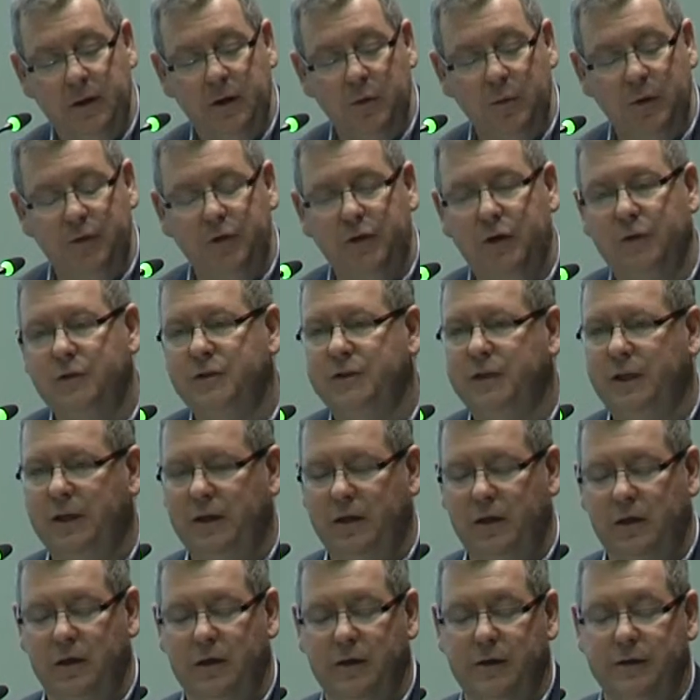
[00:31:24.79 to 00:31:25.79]
With new
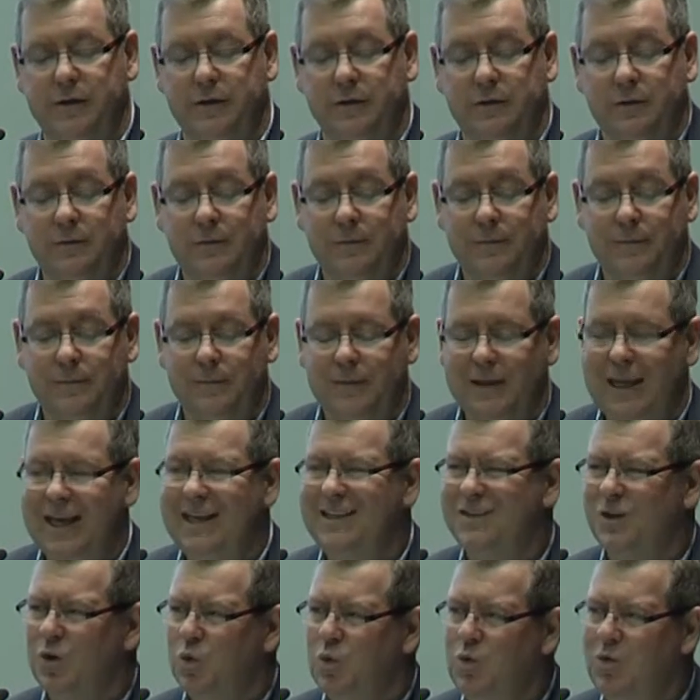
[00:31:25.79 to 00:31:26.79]
seniors,
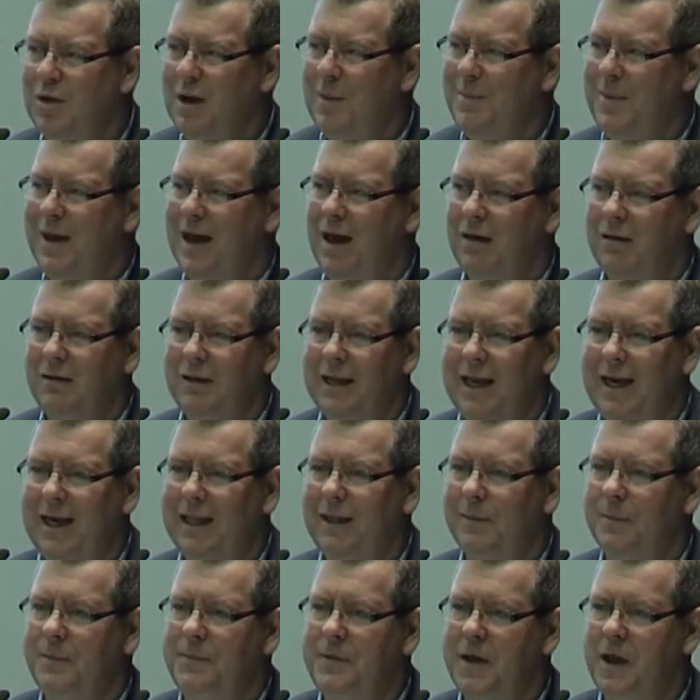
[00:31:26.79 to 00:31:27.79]
it's all about letting
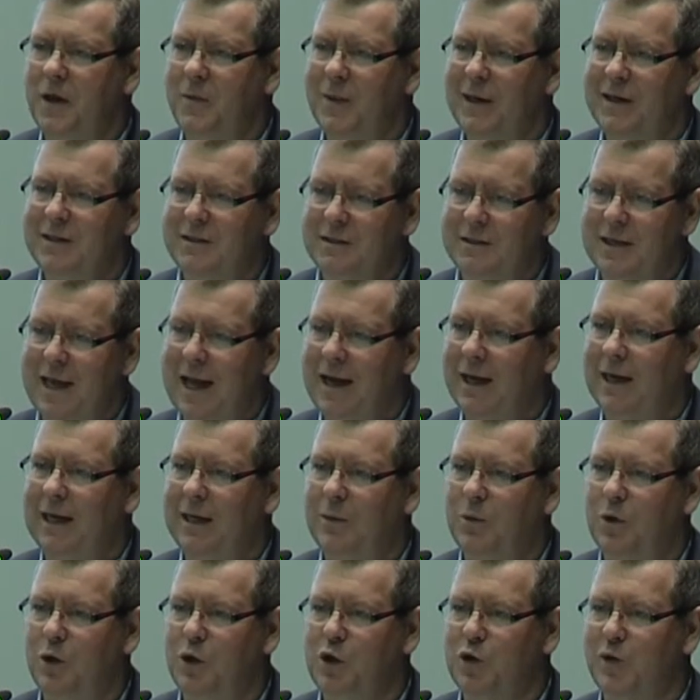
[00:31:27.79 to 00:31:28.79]
them know exactly
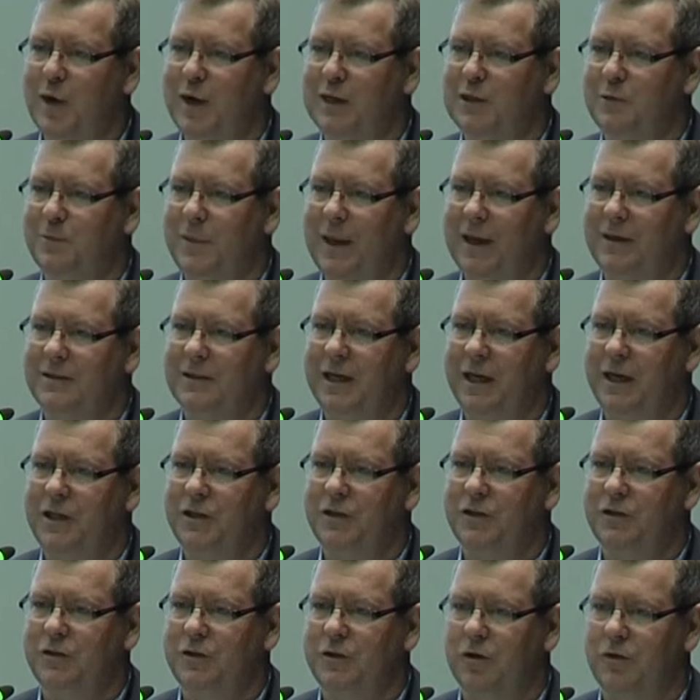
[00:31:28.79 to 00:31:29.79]
what your
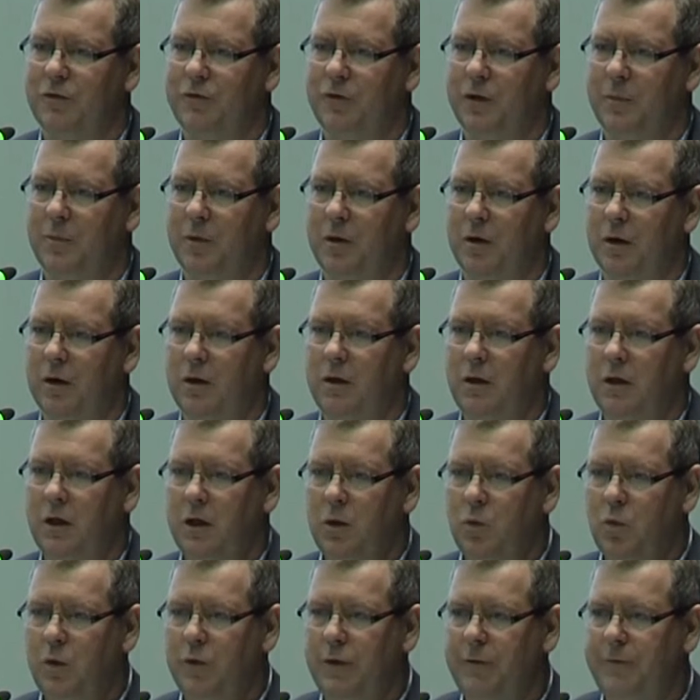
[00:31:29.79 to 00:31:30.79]
expectations of them are,
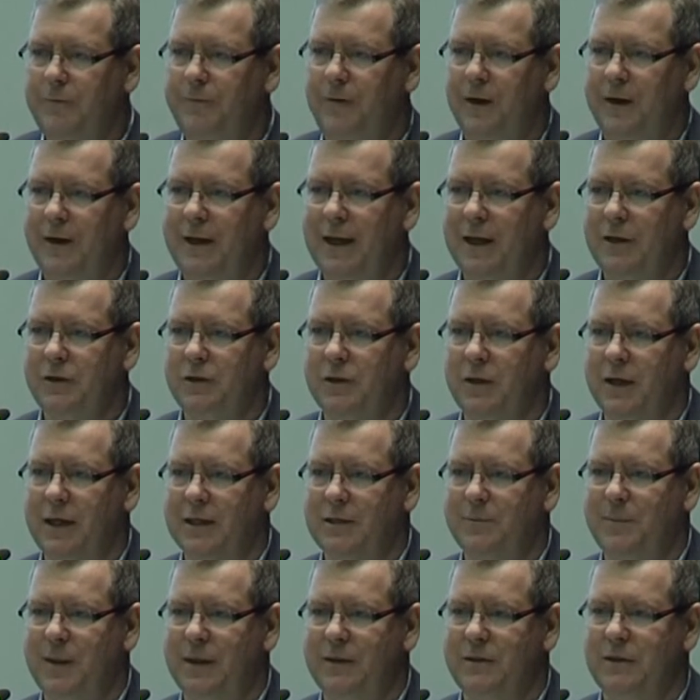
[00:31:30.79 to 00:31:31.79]
what the financial
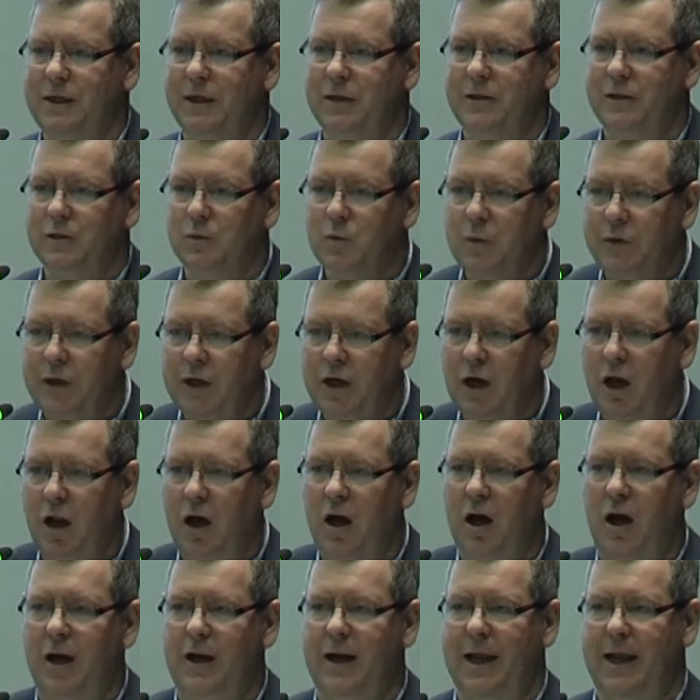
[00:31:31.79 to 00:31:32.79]
expectations, what the
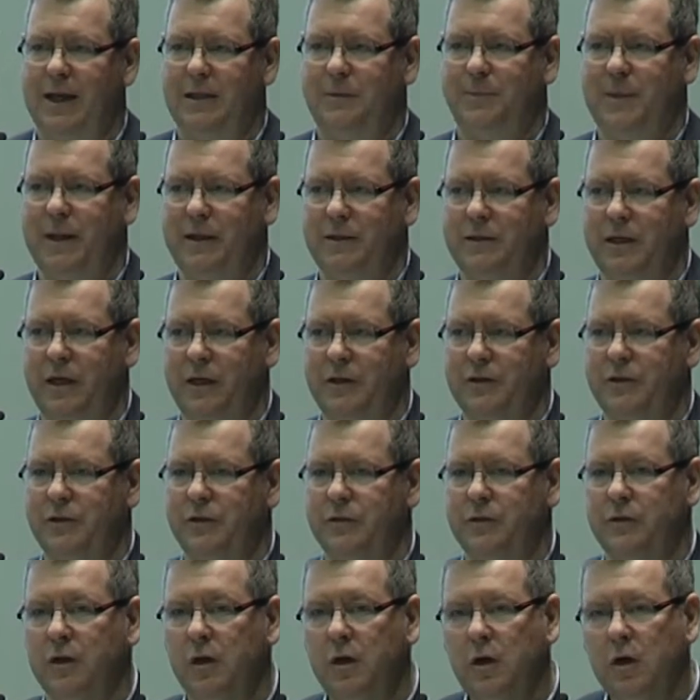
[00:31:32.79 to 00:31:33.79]
client
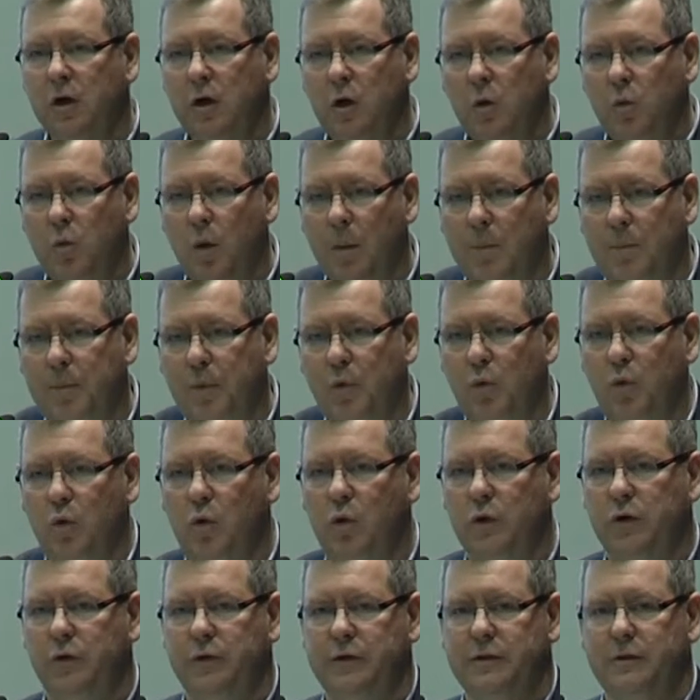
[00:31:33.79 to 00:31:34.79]
expectations, what
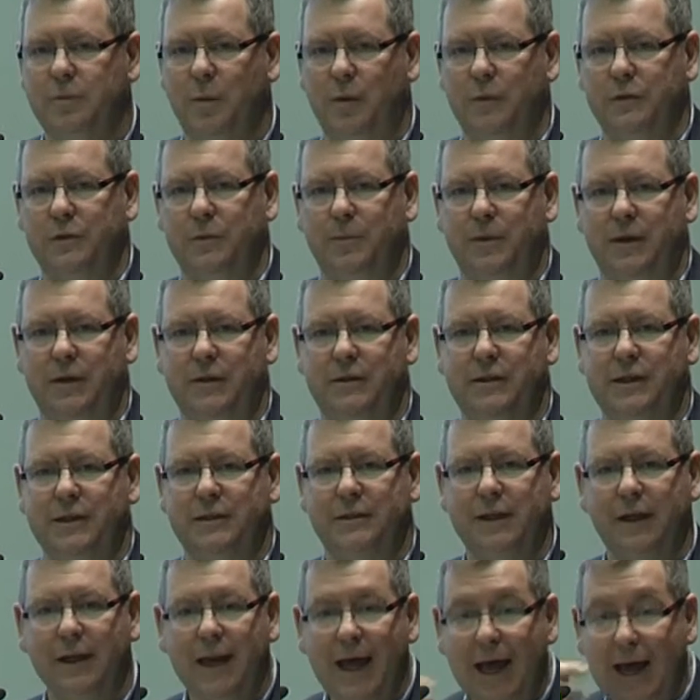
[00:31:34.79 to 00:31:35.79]
broader
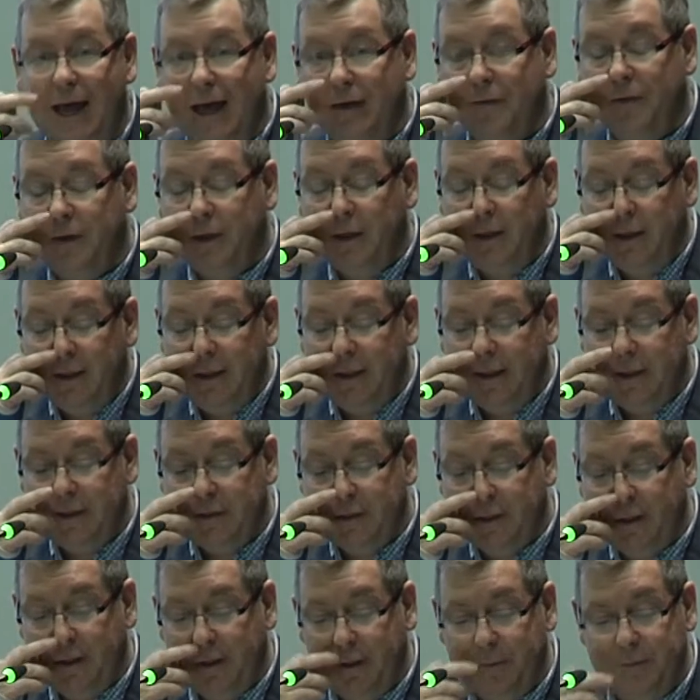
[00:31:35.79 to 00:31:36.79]
responsibilities they'll have in
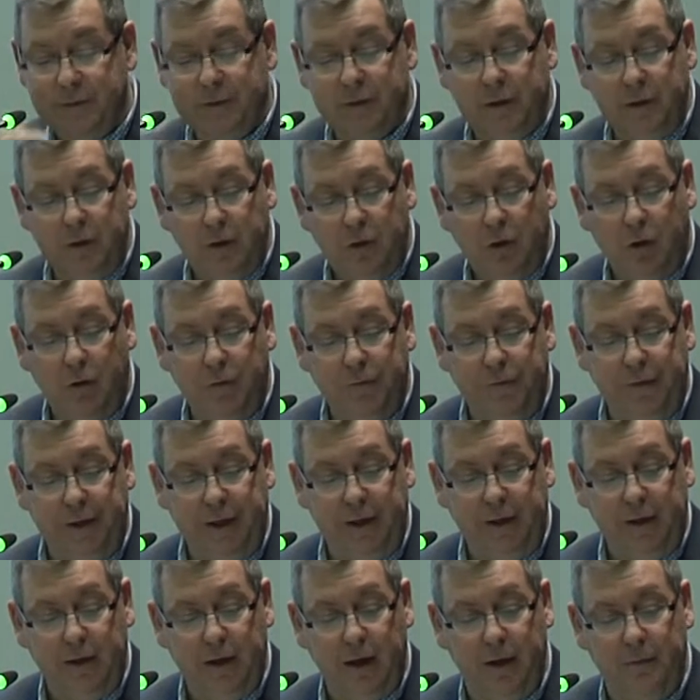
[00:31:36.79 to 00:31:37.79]
terms of
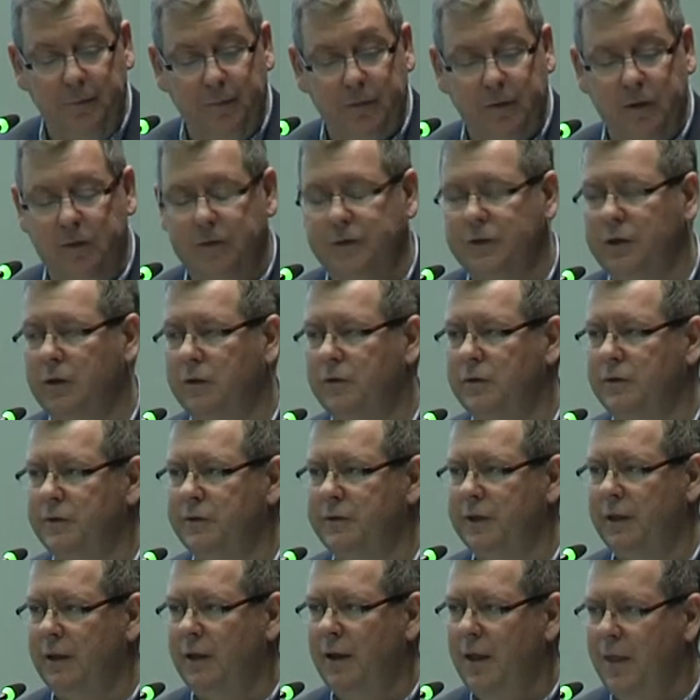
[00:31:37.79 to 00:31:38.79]
the
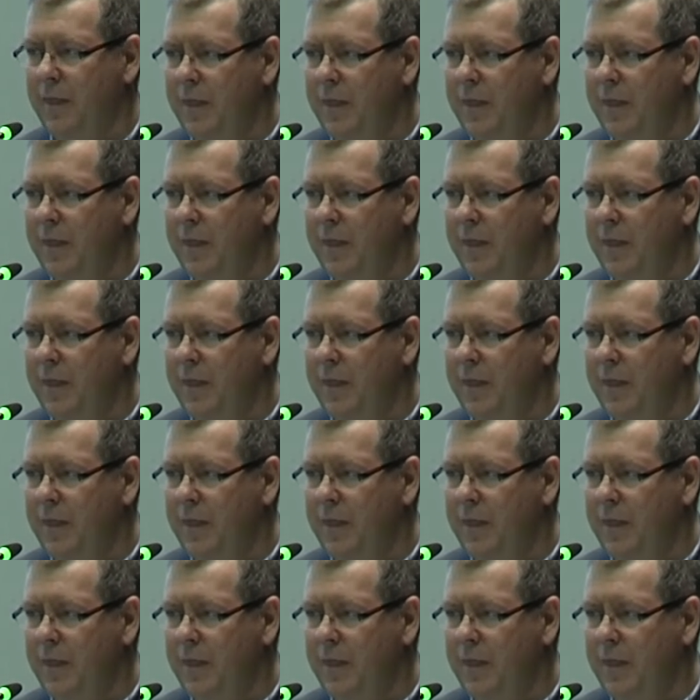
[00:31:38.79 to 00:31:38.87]
consultancy.